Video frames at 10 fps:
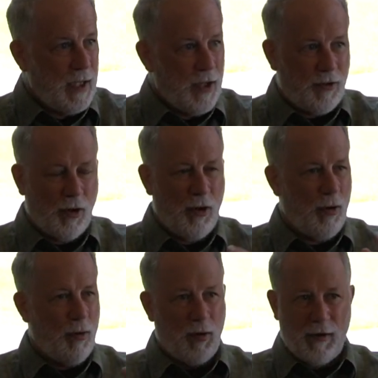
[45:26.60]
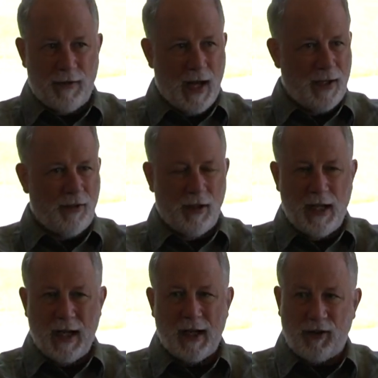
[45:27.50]
So if God's
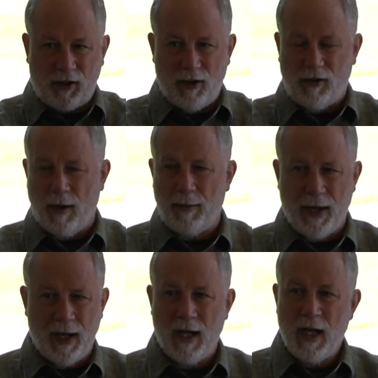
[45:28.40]
leading us to something,